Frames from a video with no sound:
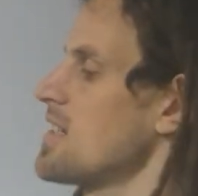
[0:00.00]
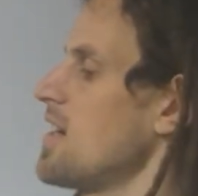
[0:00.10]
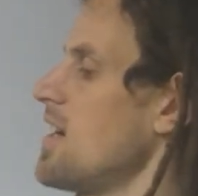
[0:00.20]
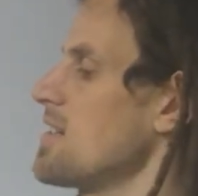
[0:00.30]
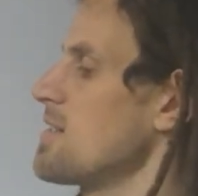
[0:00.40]

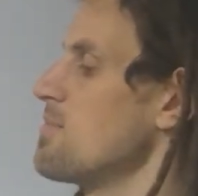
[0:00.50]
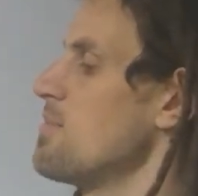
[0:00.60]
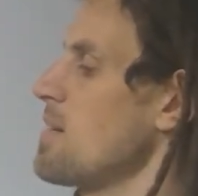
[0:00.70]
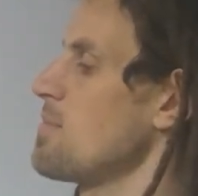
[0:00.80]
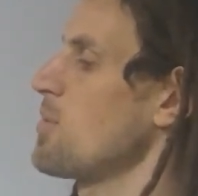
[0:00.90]
I'd
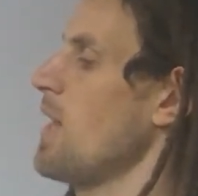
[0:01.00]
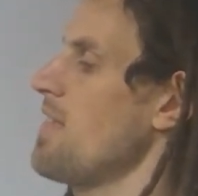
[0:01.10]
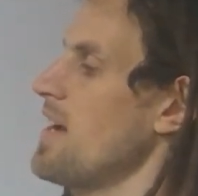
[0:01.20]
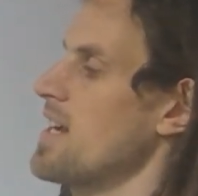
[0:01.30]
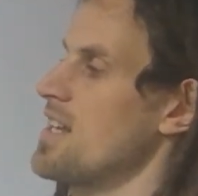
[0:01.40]
maybe pull out
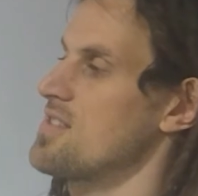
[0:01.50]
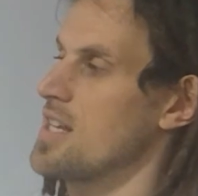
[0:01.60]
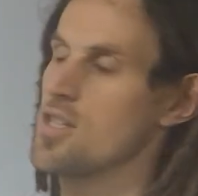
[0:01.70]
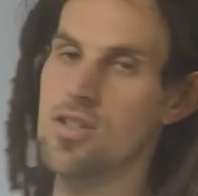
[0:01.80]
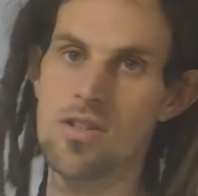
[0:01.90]
that card and
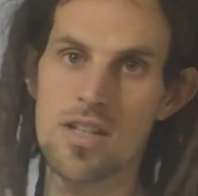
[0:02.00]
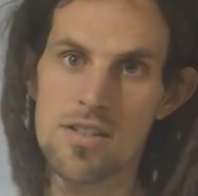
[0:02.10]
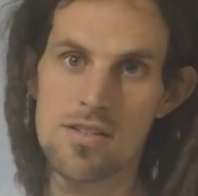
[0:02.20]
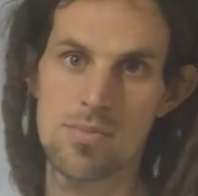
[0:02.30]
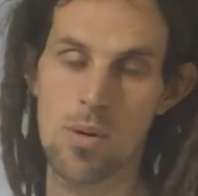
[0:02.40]
say, you knew
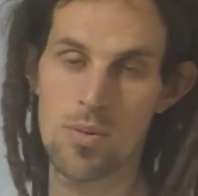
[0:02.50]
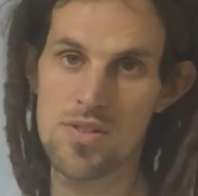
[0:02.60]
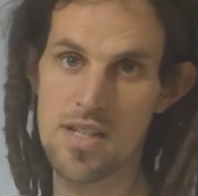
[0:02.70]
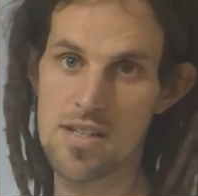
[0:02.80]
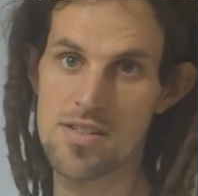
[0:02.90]
this, what was
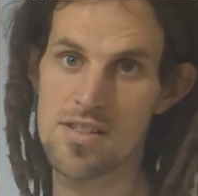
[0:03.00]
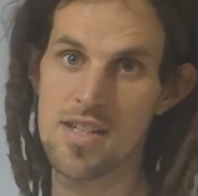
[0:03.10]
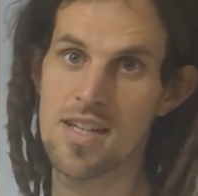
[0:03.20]
this?